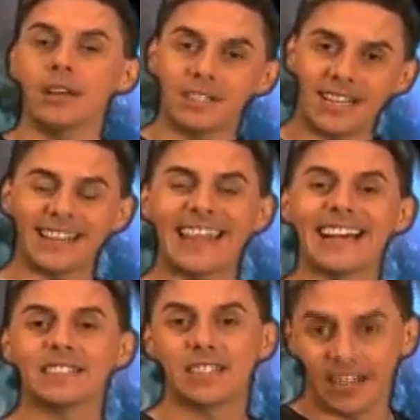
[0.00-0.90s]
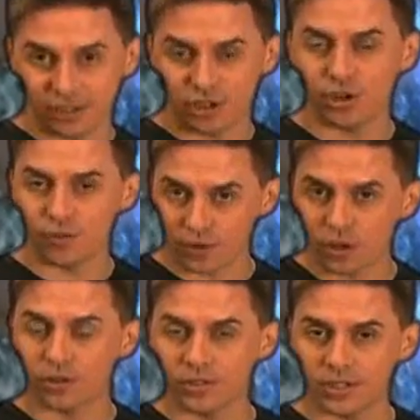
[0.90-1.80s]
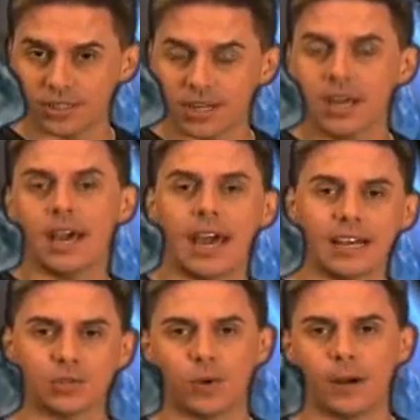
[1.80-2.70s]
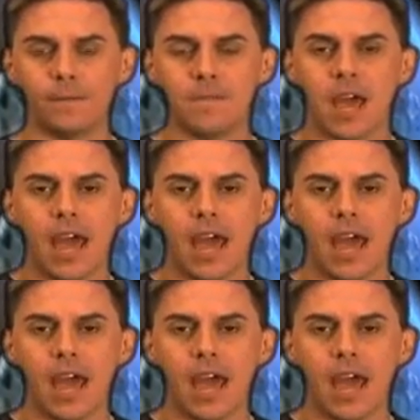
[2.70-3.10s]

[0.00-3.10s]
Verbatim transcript: Set that stage too for closeness as well.